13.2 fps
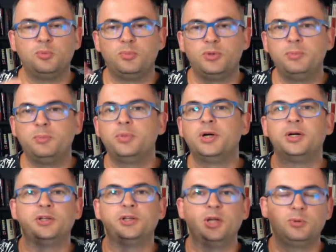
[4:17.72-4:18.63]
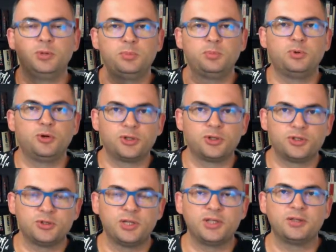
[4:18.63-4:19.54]
prepare the report
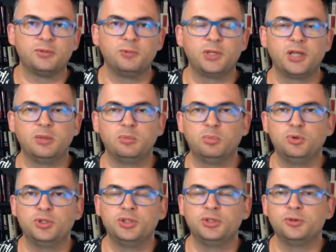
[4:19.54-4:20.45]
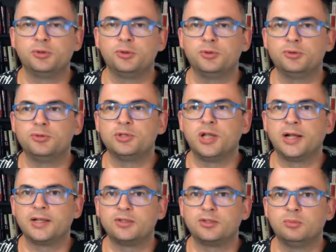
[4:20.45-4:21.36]
so that we can push it into
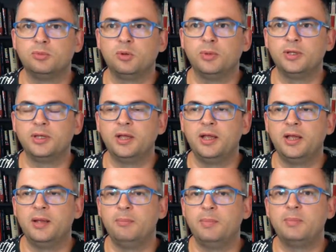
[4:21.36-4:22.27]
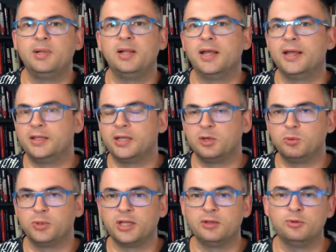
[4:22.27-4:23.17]
Slack at some moment. Maybe later
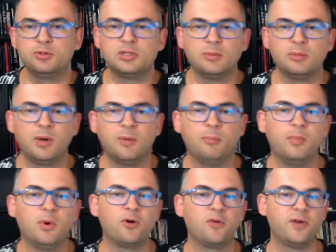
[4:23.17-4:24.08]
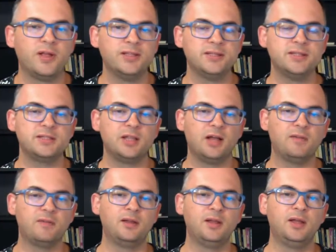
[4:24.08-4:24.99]
we can do some more fancy
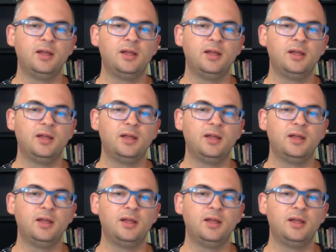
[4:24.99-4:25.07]
stuff.